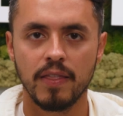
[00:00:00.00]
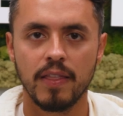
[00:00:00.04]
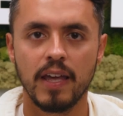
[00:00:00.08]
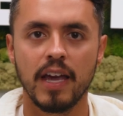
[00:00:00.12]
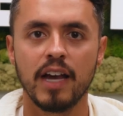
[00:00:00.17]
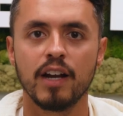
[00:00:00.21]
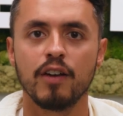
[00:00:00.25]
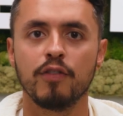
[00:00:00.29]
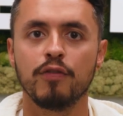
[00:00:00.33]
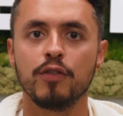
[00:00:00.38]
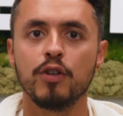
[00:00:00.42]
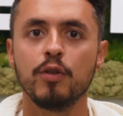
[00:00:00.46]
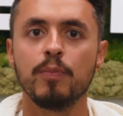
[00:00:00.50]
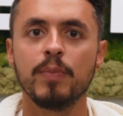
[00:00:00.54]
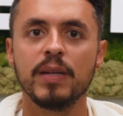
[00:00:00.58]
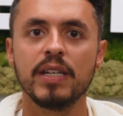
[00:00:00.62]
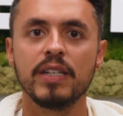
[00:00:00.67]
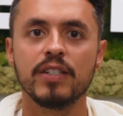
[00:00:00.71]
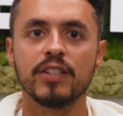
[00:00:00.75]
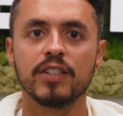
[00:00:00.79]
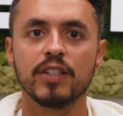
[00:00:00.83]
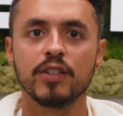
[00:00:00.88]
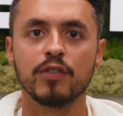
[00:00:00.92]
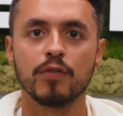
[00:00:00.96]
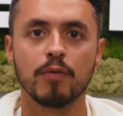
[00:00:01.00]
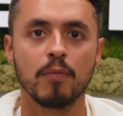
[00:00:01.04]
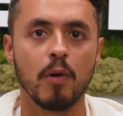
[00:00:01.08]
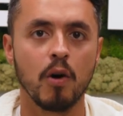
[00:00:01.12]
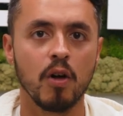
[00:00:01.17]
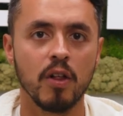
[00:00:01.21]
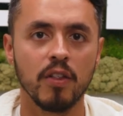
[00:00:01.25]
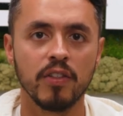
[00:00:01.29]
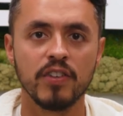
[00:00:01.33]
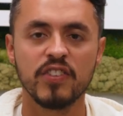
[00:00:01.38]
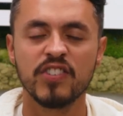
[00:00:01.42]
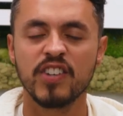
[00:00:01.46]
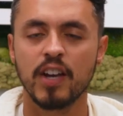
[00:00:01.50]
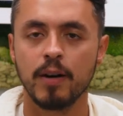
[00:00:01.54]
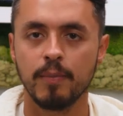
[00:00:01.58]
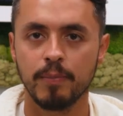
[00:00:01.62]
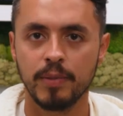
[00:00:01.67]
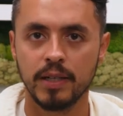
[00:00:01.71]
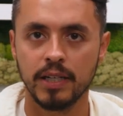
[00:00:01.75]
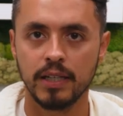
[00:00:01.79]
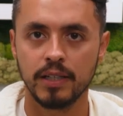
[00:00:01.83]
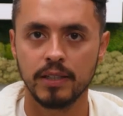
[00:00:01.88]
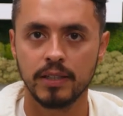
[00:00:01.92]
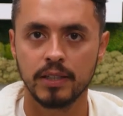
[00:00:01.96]
they had a few pieces from all these
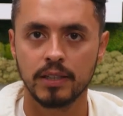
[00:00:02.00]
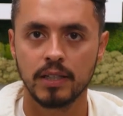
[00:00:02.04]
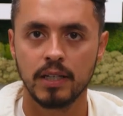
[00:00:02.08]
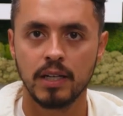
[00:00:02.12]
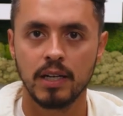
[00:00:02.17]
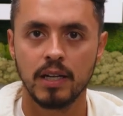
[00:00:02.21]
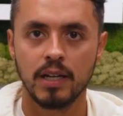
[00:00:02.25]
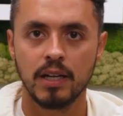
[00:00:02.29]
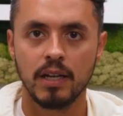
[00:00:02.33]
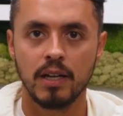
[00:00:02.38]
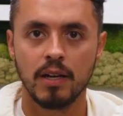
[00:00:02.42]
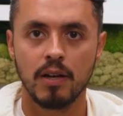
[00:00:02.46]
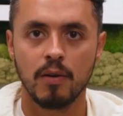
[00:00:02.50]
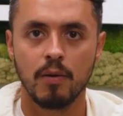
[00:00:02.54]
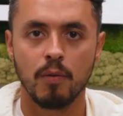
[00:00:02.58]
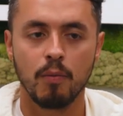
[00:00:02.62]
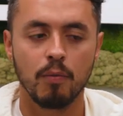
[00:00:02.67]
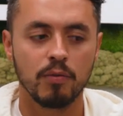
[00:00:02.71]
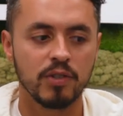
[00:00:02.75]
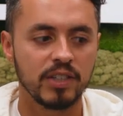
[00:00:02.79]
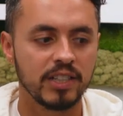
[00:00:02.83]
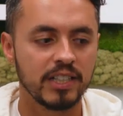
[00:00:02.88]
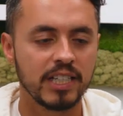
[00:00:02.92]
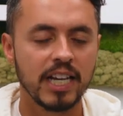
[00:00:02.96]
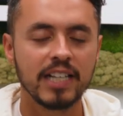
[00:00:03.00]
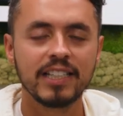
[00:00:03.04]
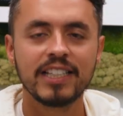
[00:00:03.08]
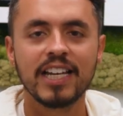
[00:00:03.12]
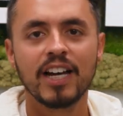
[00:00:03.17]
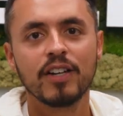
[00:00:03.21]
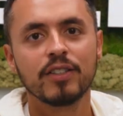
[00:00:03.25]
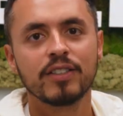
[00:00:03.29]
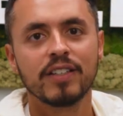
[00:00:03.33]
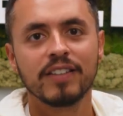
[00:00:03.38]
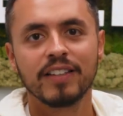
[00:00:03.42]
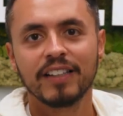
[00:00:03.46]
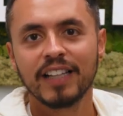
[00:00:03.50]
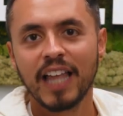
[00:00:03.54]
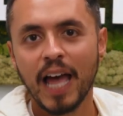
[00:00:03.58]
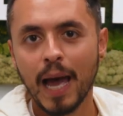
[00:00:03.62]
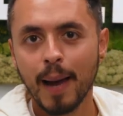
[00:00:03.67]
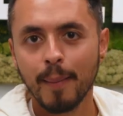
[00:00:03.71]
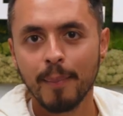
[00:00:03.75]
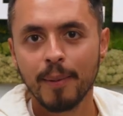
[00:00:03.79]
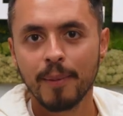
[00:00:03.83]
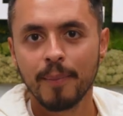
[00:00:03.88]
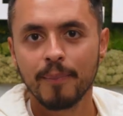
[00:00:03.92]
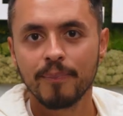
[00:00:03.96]
companies sent out to the
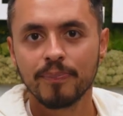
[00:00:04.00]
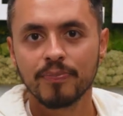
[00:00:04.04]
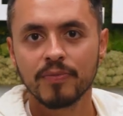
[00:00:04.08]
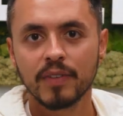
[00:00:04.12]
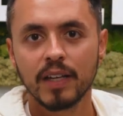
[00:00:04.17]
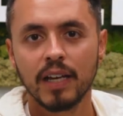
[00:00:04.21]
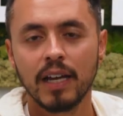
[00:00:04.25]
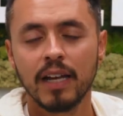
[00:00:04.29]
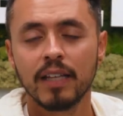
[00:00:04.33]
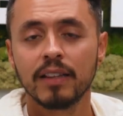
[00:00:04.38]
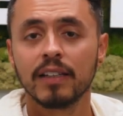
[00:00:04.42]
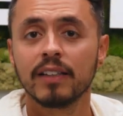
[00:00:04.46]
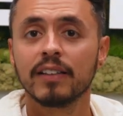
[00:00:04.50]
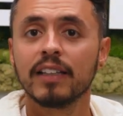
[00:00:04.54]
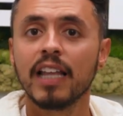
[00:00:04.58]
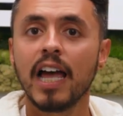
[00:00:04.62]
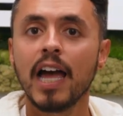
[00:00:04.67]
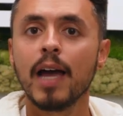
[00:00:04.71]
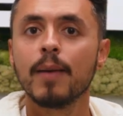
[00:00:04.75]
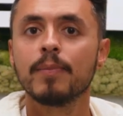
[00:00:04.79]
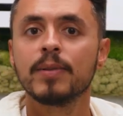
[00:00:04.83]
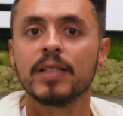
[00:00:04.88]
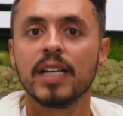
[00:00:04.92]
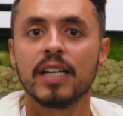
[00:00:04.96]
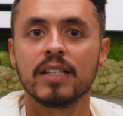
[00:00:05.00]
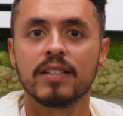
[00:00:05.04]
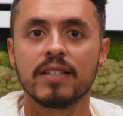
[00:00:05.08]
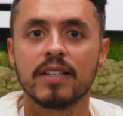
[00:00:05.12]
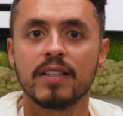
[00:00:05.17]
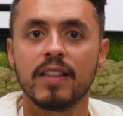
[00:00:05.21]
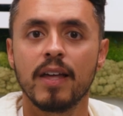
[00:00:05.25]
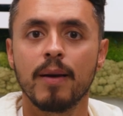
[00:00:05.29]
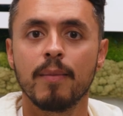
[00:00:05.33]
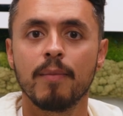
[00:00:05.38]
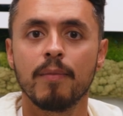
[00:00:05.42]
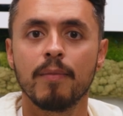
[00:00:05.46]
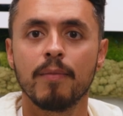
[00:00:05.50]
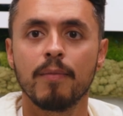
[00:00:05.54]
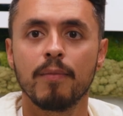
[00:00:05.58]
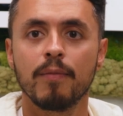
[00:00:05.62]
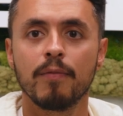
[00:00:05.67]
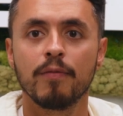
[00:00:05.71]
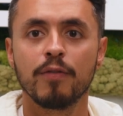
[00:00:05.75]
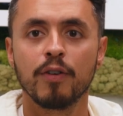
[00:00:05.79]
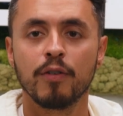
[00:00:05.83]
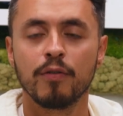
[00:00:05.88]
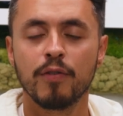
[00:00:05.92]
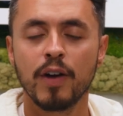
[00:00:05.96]
lab, and the lab tested them
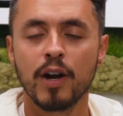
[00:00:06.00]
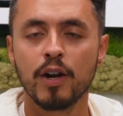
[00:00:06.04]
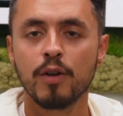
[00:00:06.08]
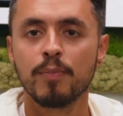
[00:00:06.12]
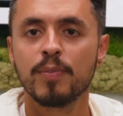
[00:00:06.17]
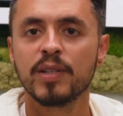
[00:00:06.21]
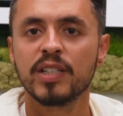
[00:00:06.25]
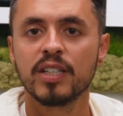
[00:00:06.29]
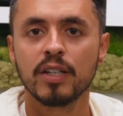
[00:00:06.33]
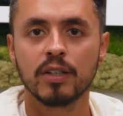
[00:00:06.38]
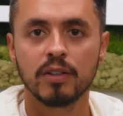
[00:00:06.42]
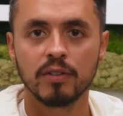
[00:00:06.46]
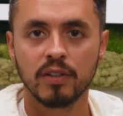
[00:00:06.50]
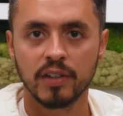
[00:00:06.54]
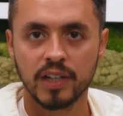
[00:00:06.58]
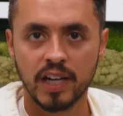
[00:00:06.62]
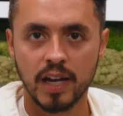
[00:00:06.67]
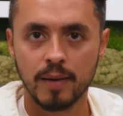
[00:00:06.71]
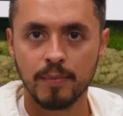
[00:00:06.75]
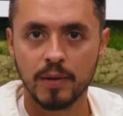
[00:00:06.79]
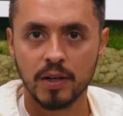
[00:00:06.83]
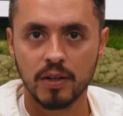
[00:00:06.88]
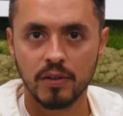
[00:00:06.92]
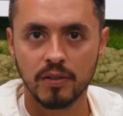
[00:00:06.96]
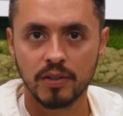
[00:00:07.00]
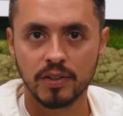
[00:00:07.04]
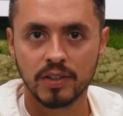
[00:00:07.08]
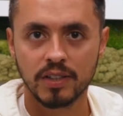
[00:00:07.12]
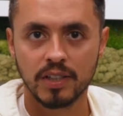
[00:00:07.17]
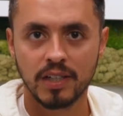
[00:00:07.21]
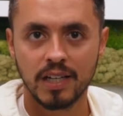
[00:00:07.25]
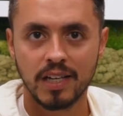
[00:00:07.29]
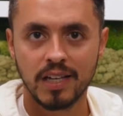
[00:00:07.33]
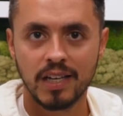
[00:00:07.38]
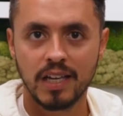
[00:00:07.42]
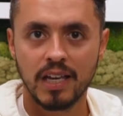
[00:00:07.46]
for very particular chemicals.